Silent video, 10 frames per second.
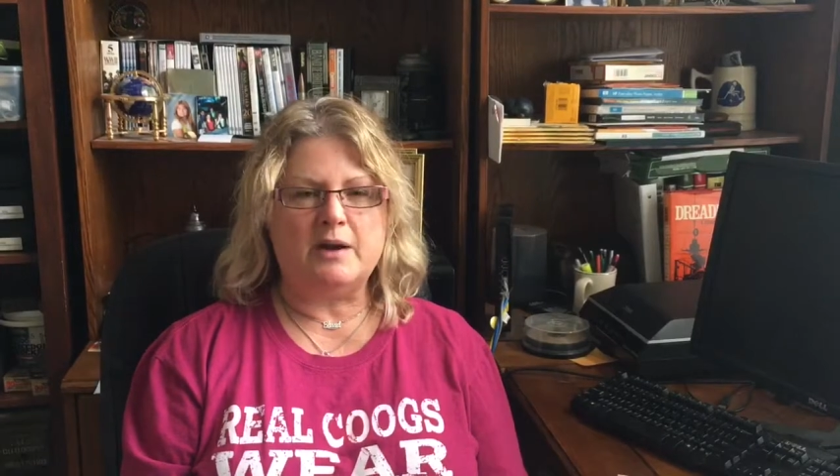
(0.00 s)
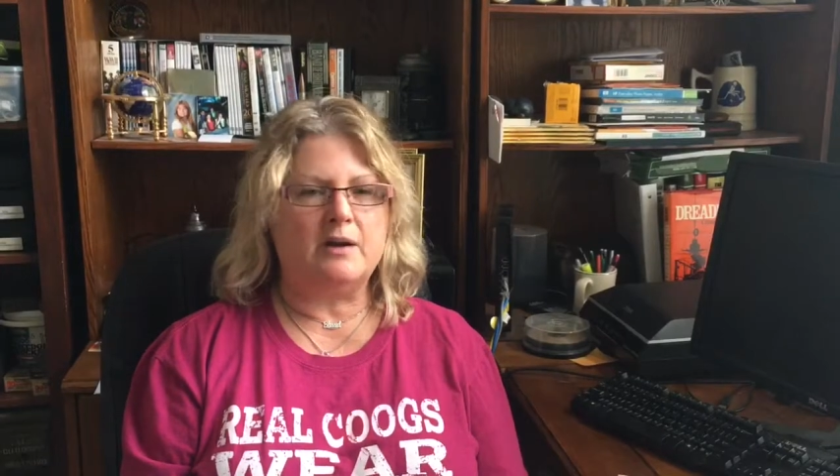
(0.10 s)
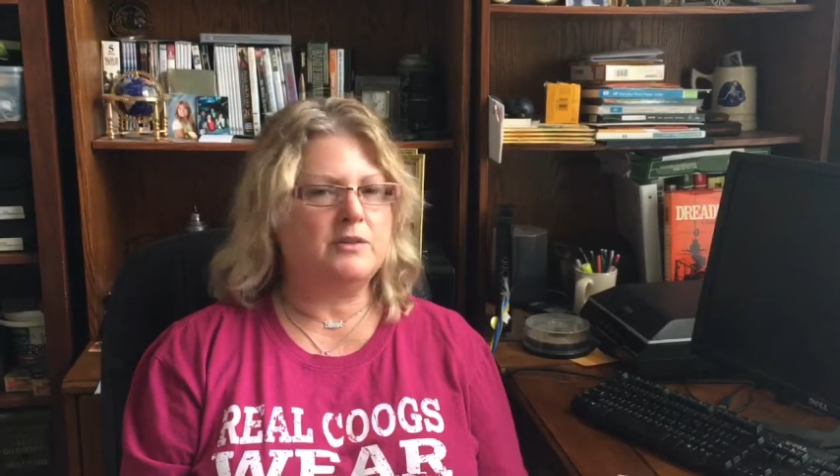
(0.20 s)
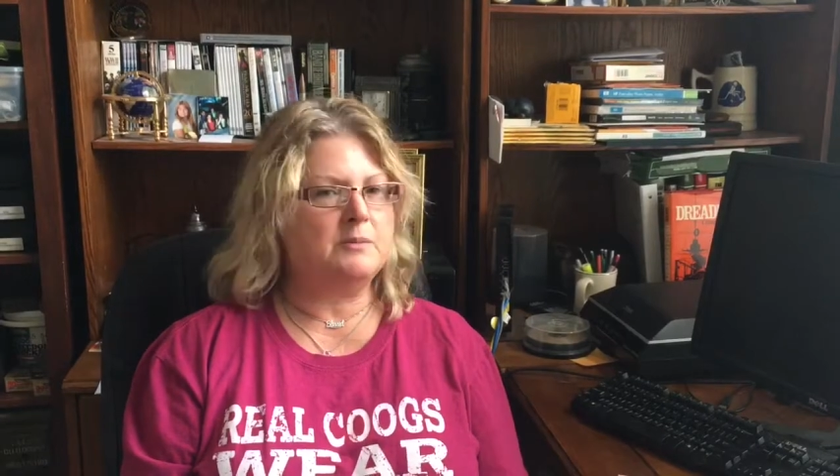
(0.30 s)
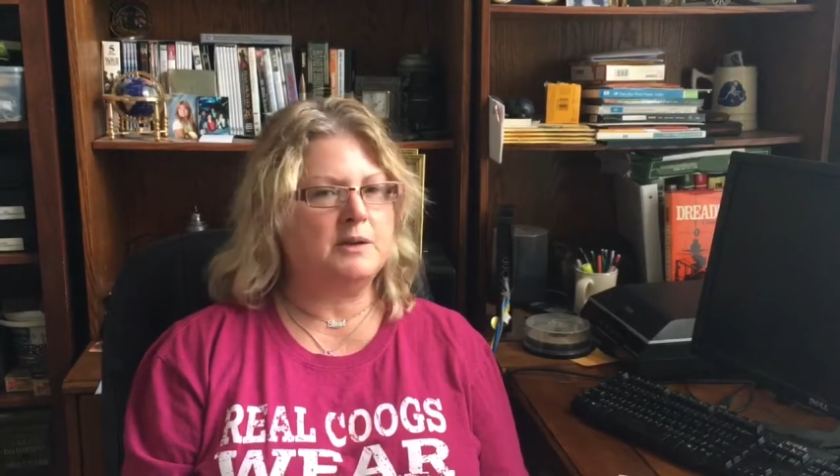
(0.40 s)
are
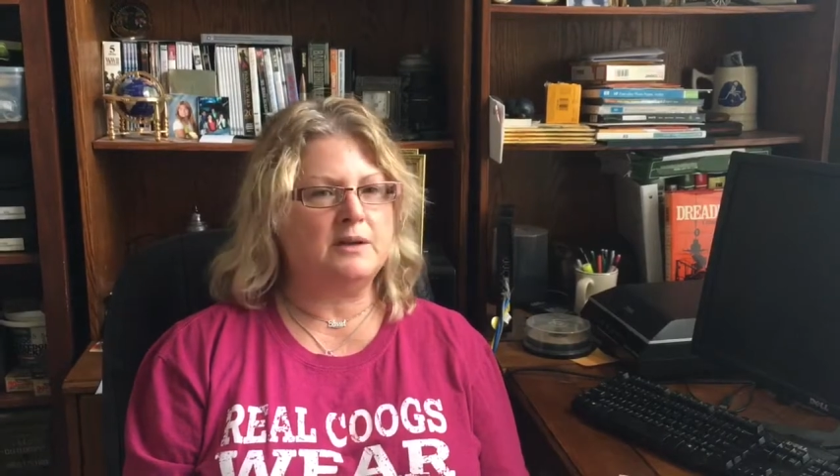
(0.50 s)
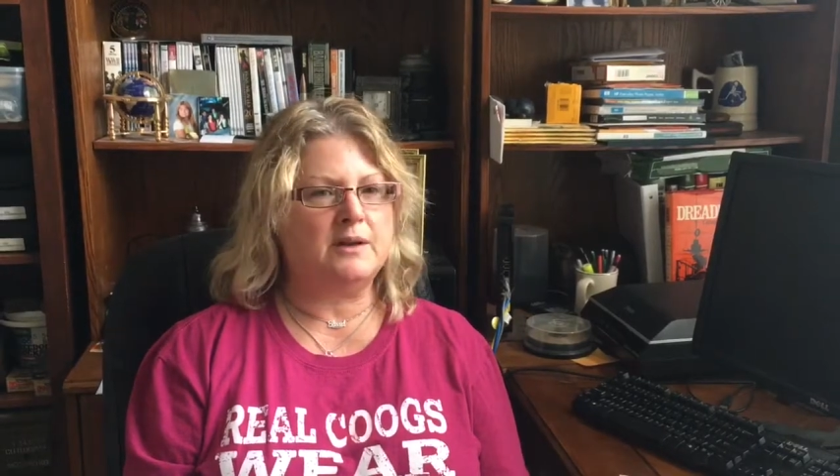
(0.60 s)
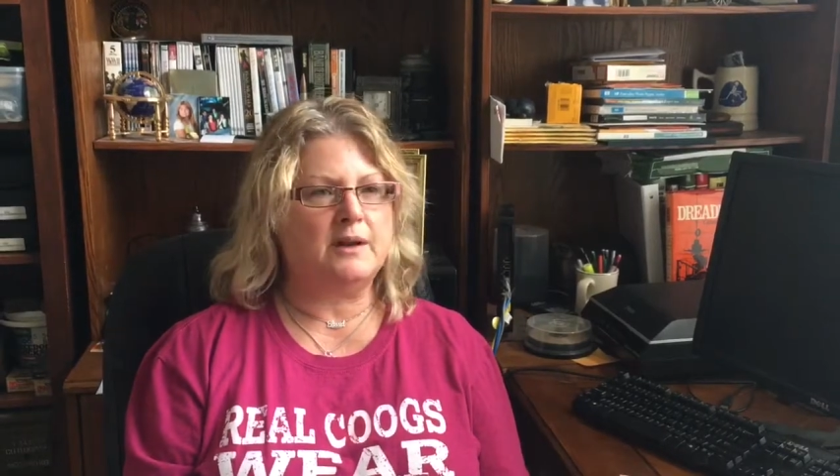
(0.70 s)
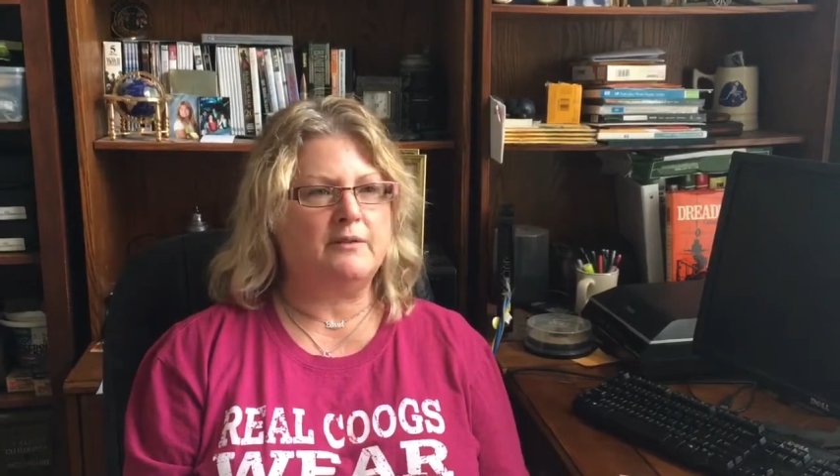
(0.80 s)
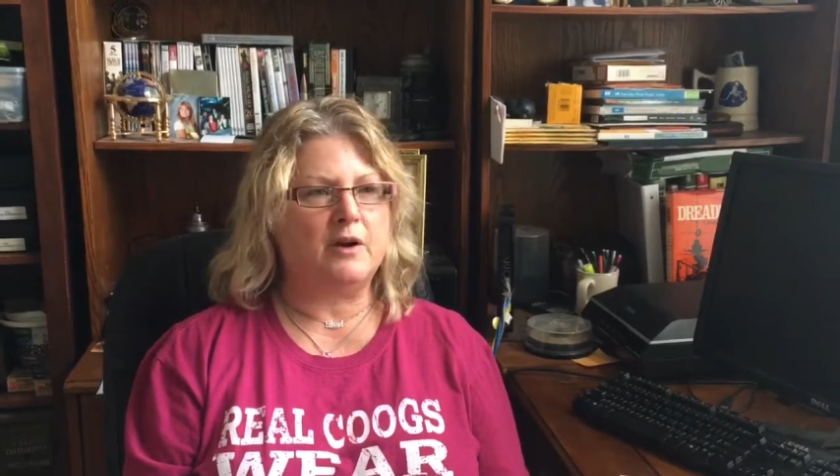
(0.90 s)
in the
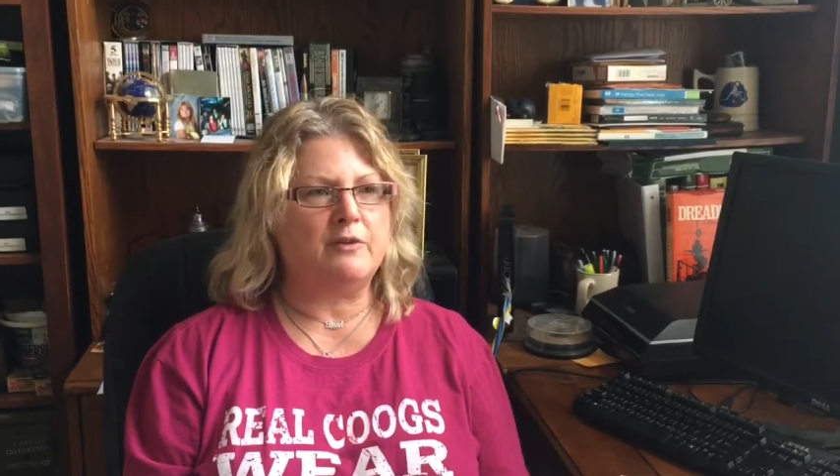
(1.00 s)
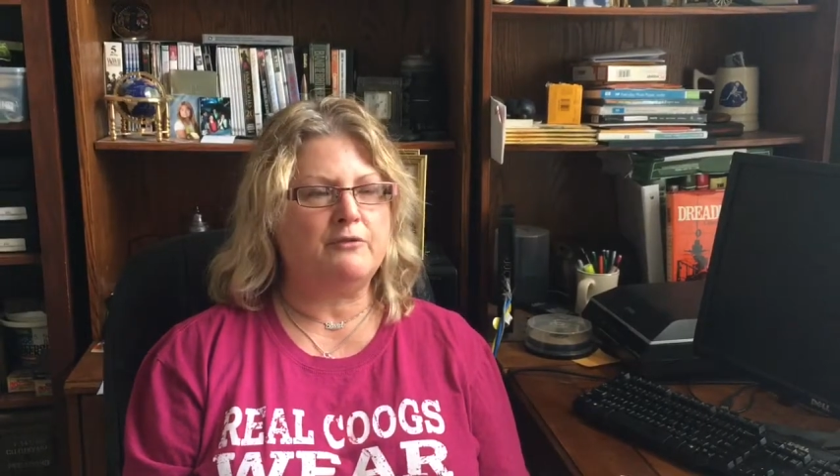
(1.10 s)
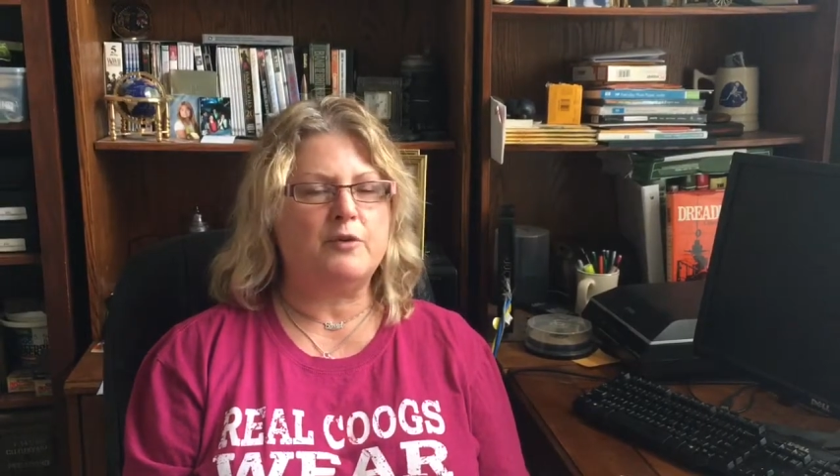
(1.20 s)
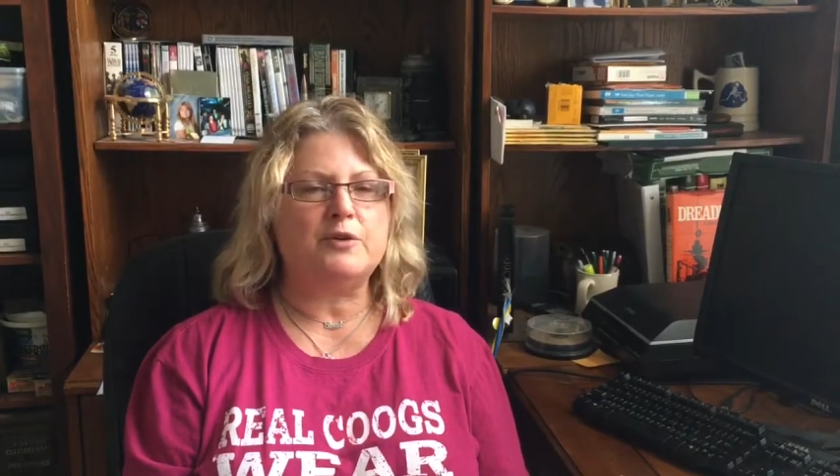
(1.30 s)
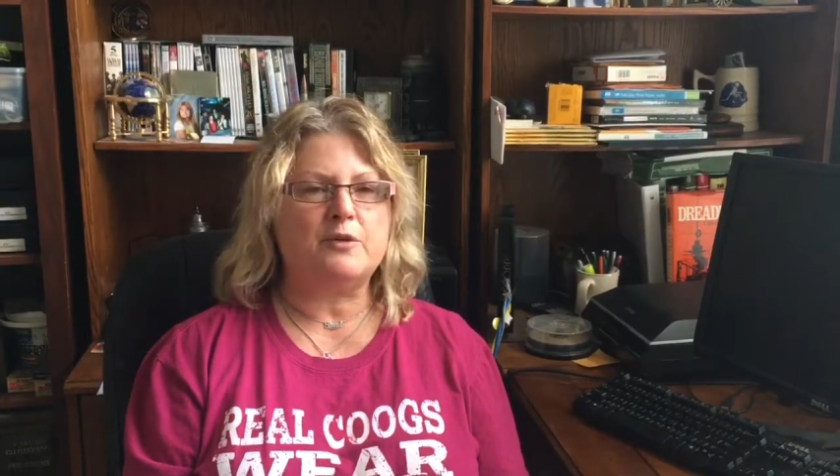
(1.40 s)
middle of our
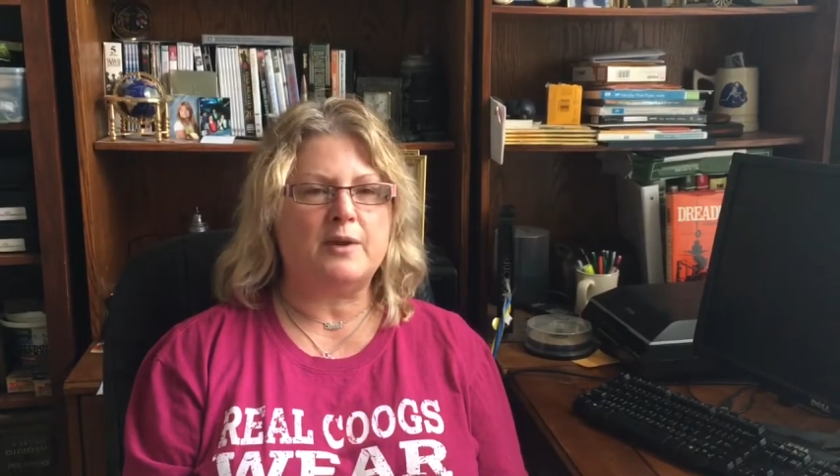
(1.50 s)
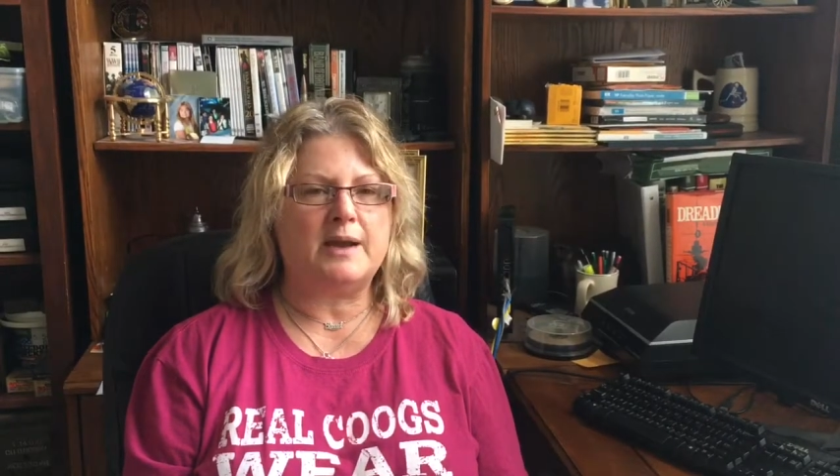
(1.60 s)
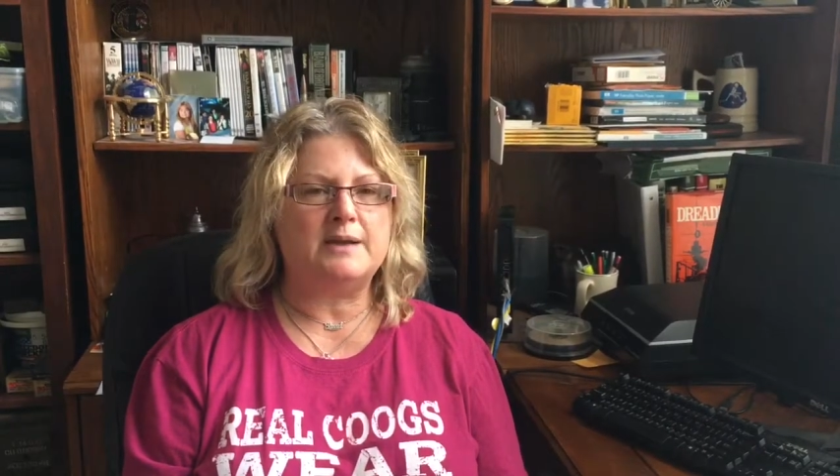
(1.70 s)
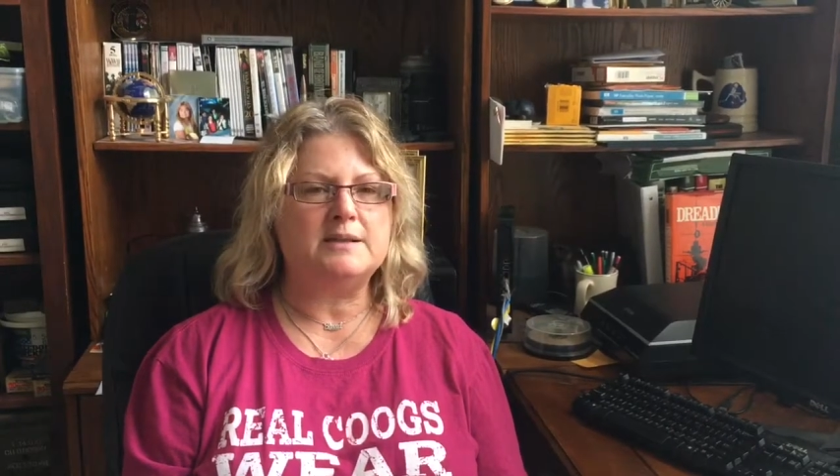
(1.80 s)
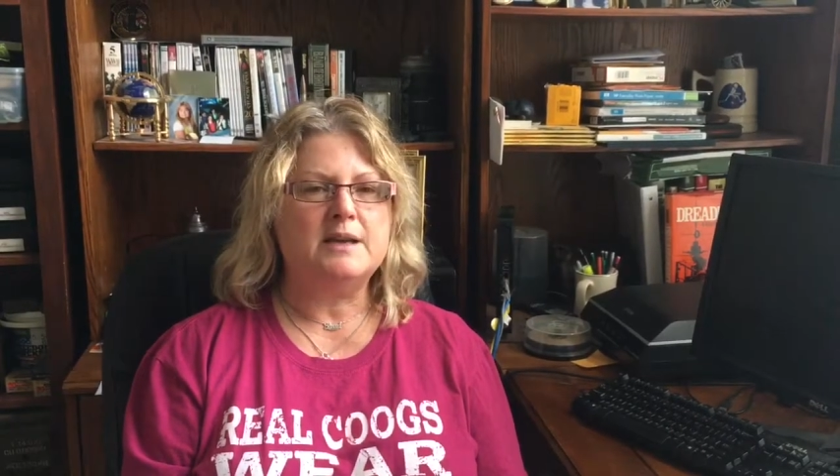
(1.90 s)
4th
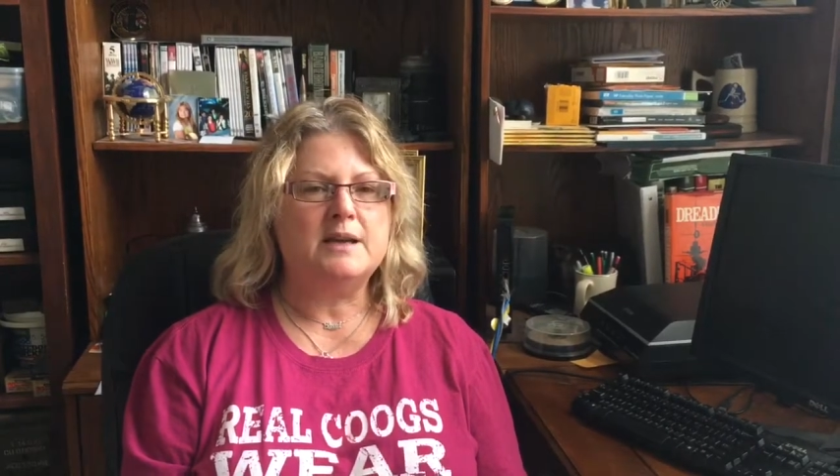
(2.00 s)
grade